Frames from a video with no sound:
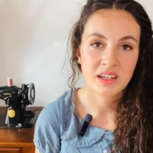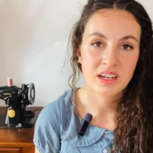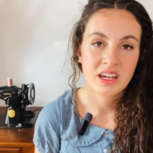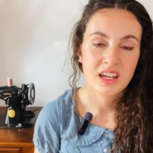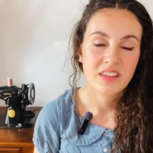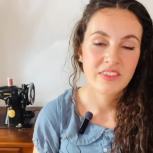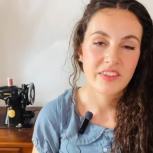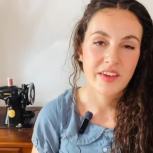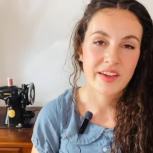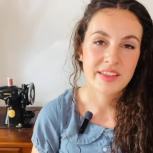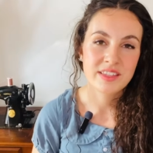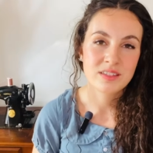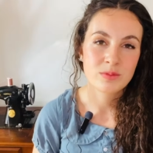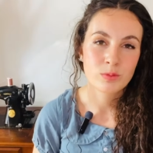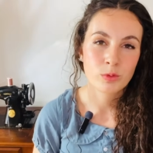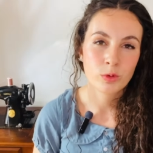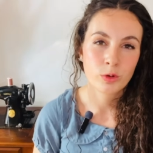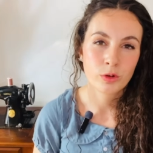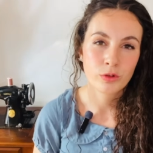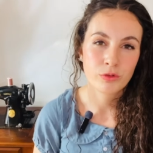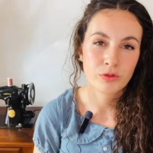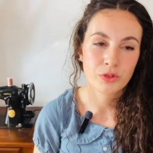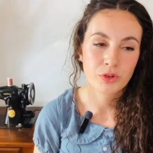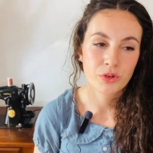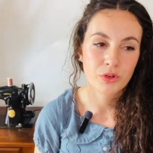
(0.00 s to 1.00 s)
That's
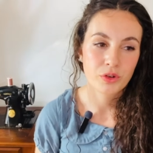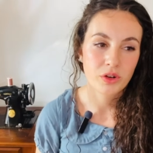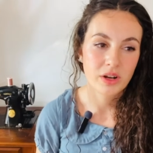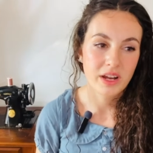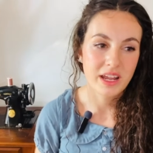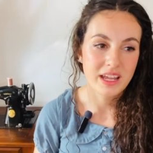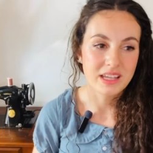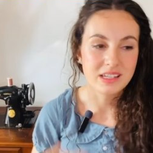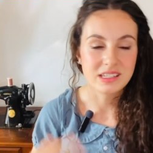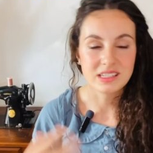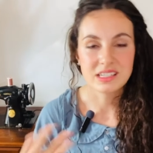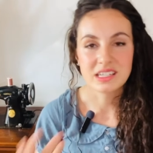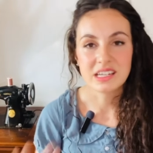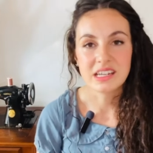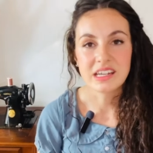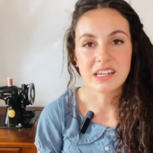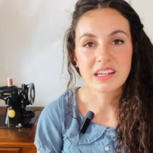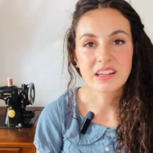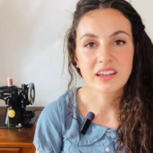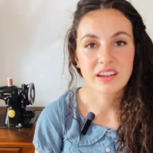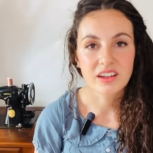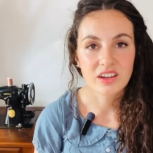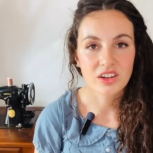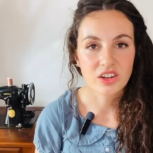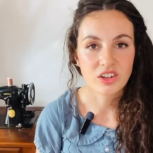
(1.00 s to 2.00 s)
more for antique
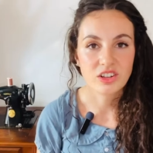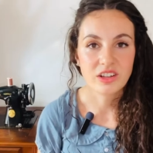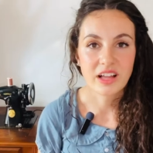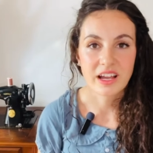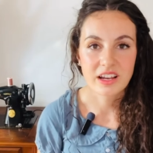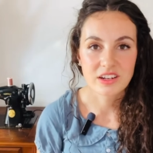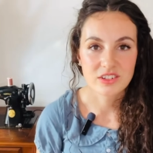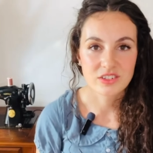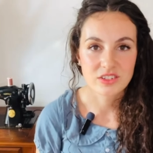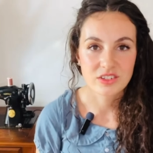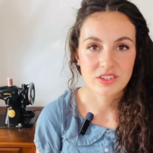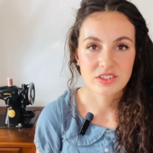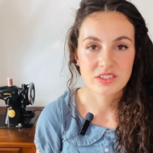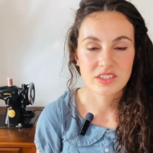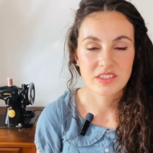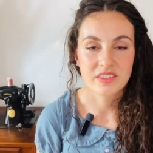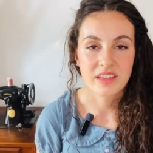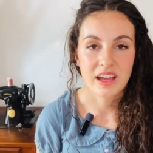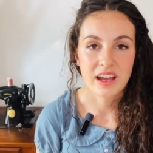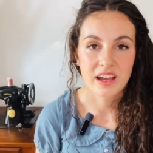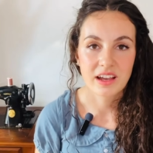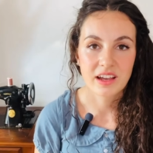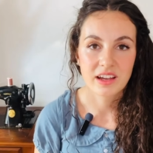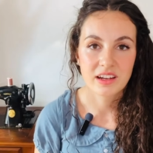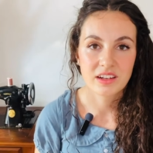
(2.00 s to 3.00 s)
collectors and
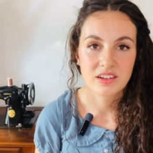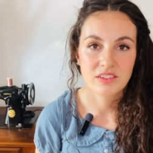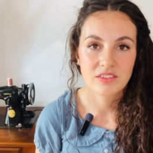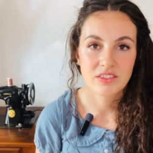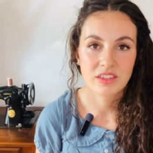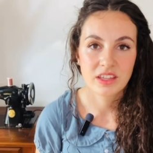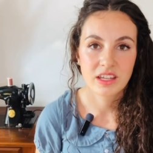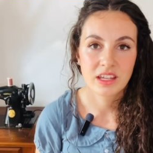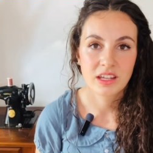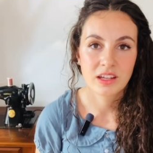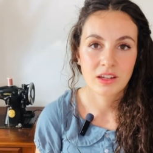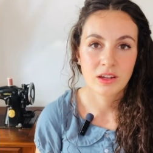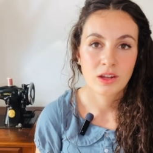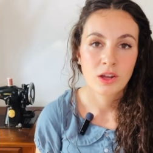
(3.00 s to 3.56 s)
that kind of thing.